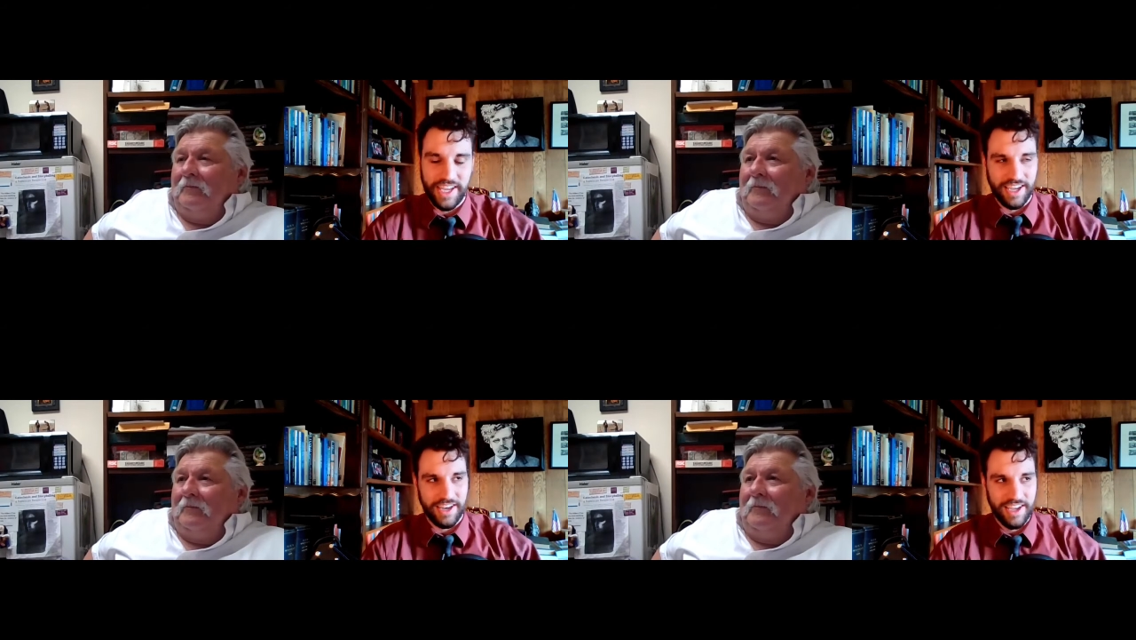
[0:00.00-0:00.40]
Speaker 1: he
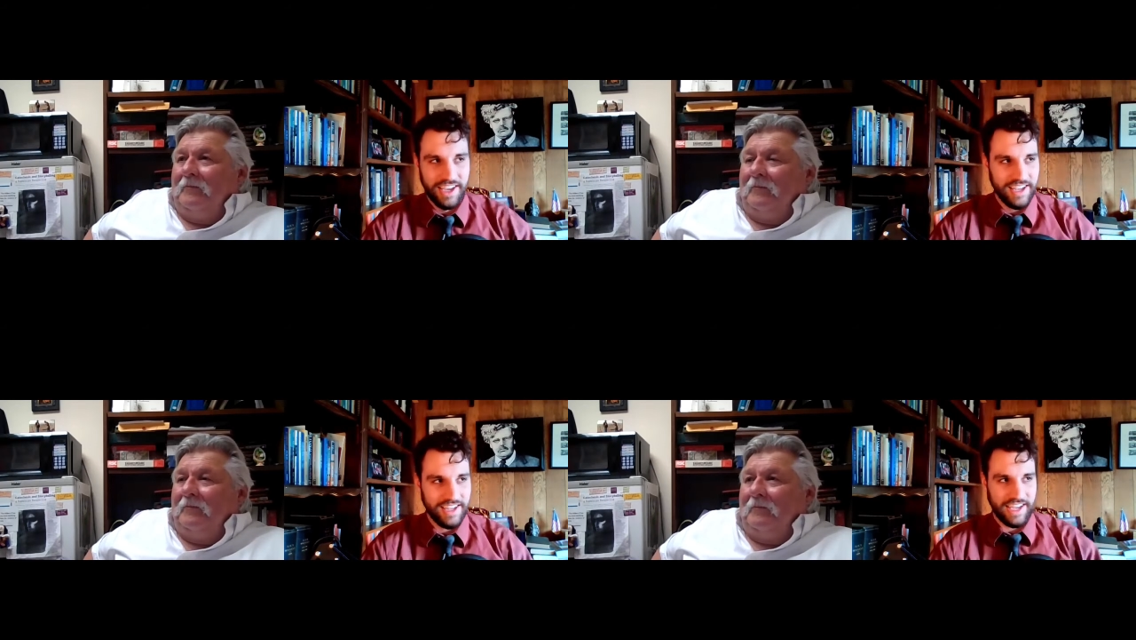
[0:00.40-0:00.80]
could
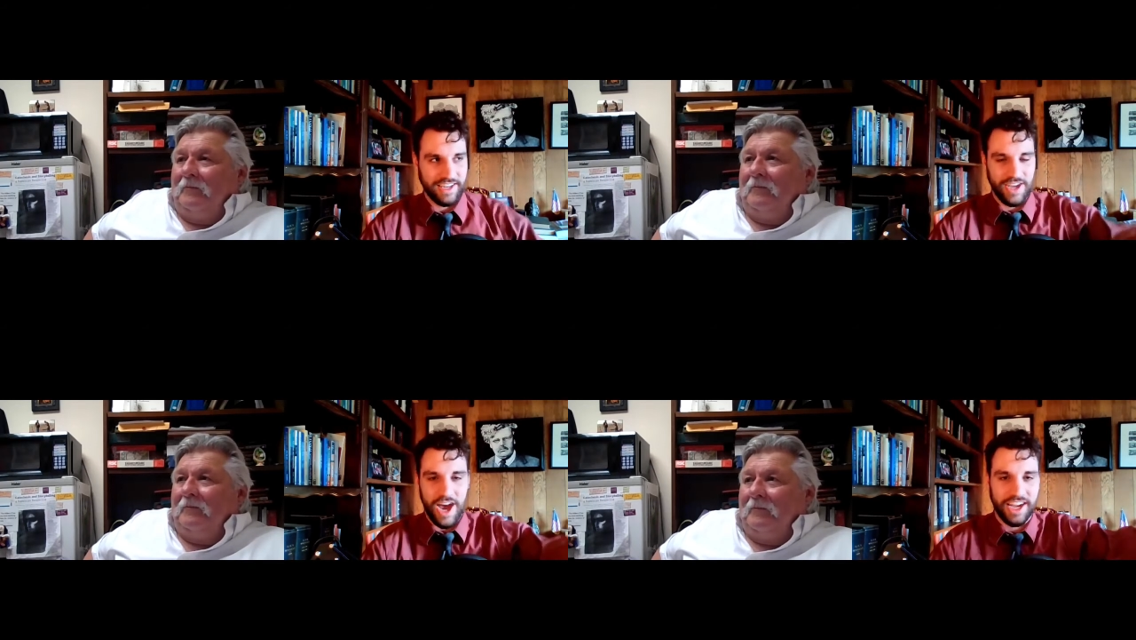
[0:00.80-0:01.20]
he could
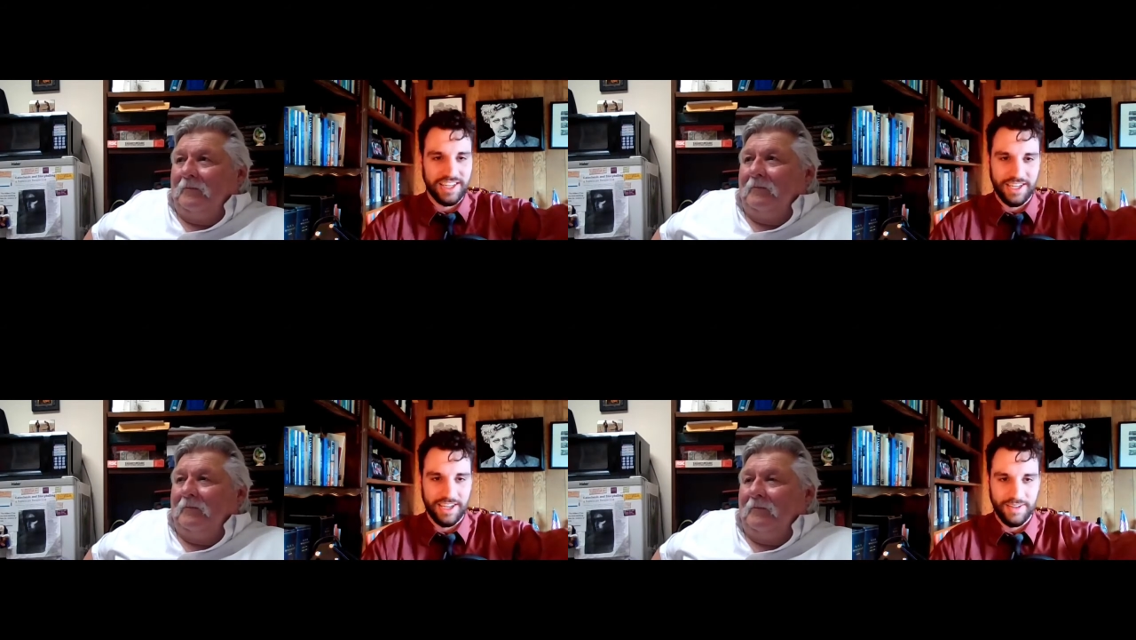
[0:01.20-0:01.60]
talk
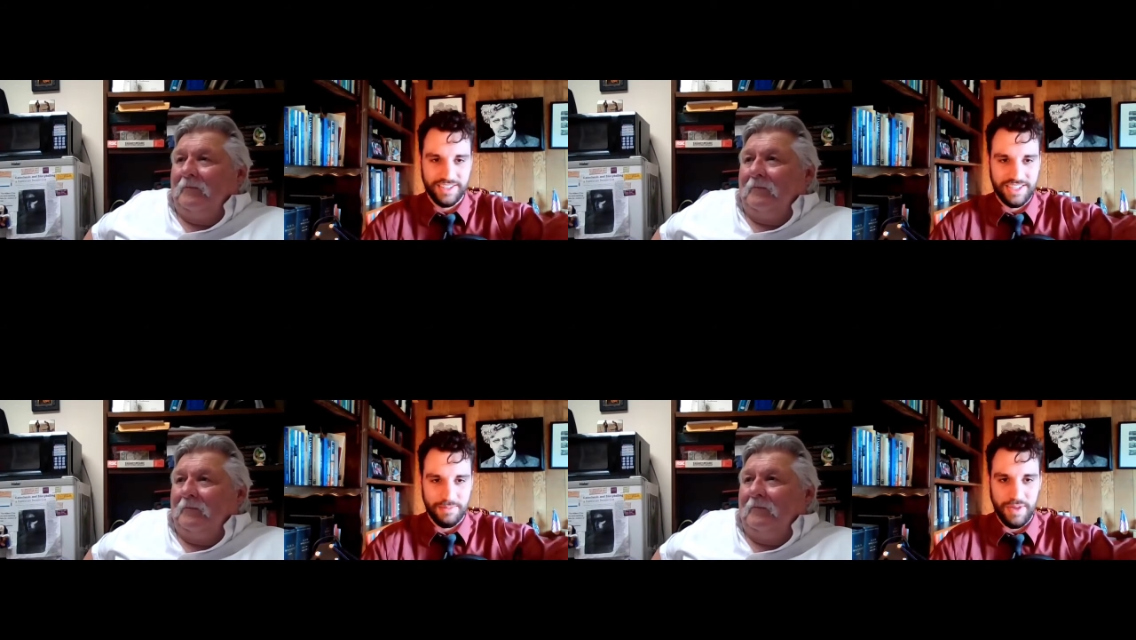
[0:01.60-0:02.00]
to
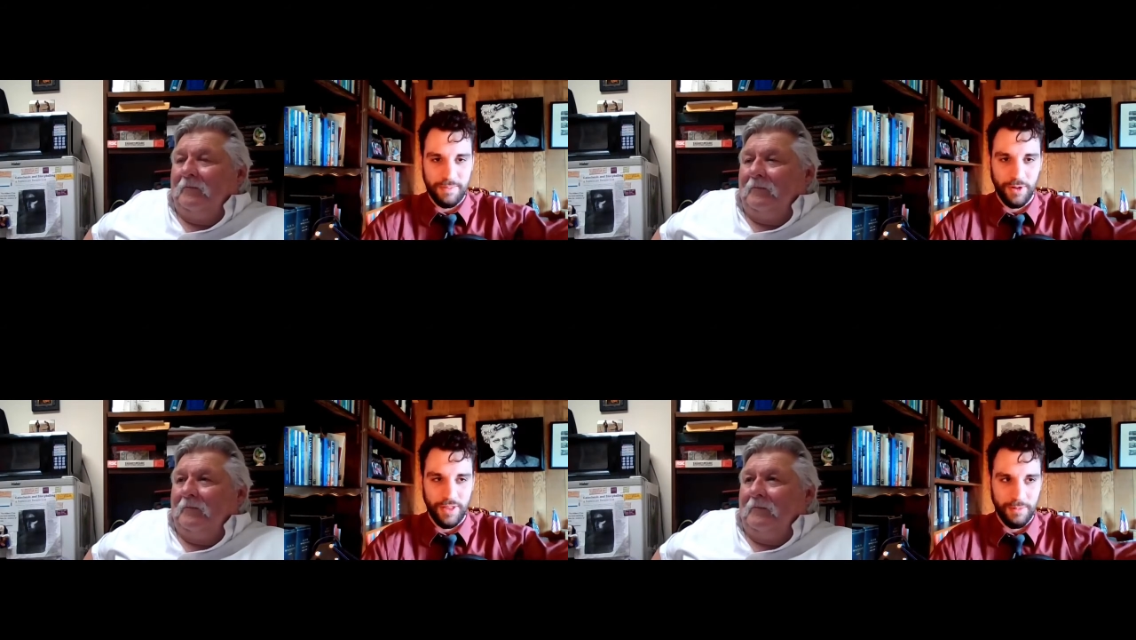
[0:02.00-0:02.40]
to
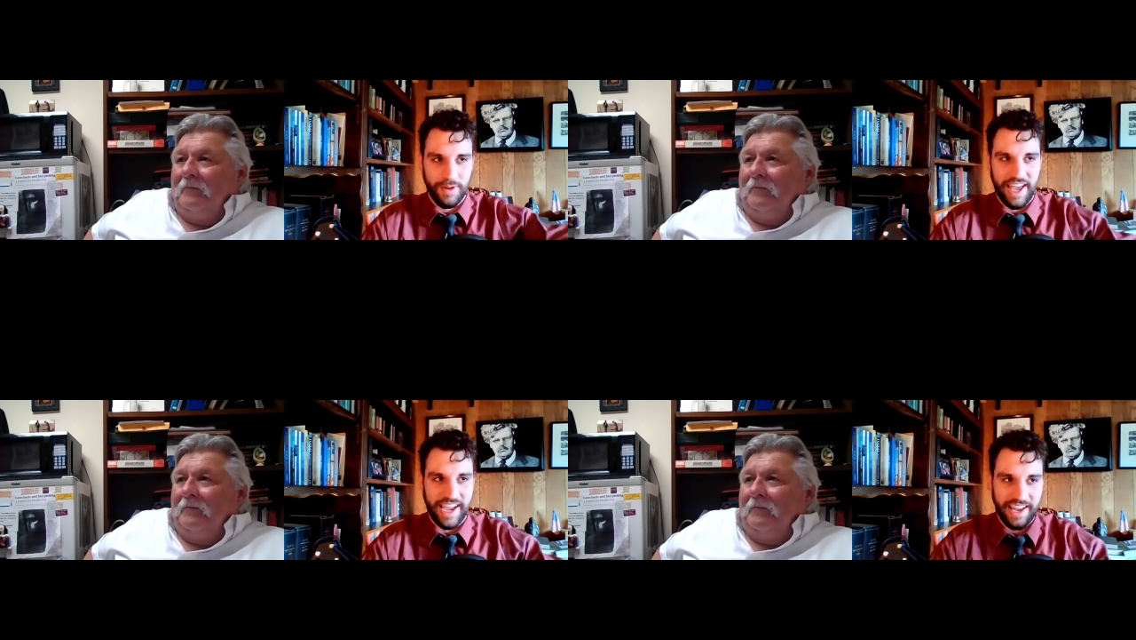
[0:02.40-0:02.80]
people and they'd be
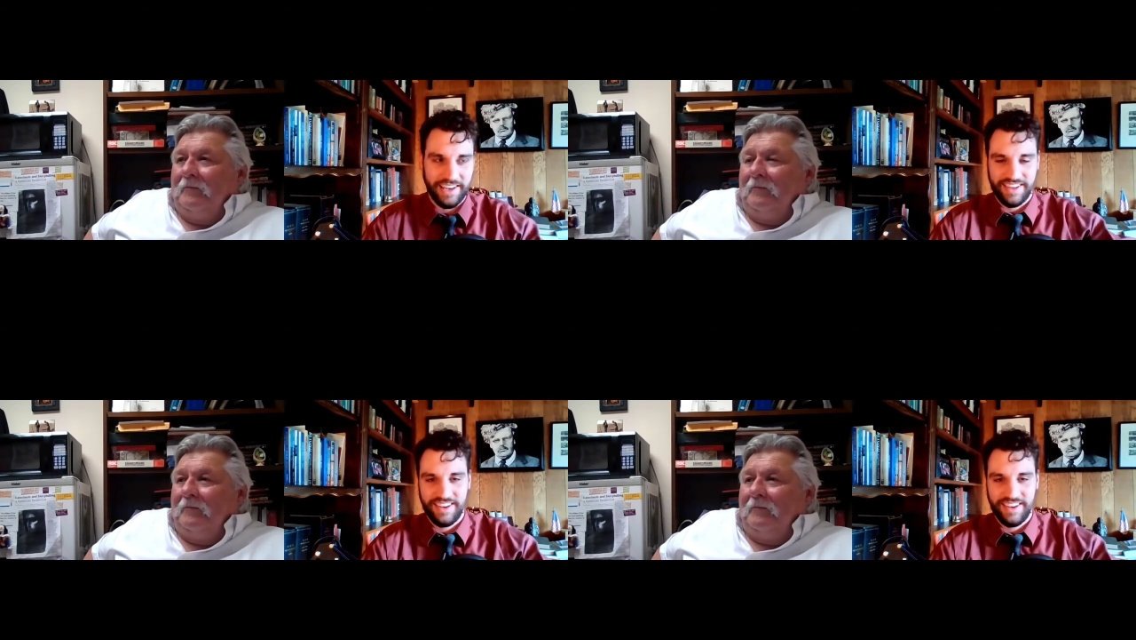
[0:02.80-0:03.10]
like, I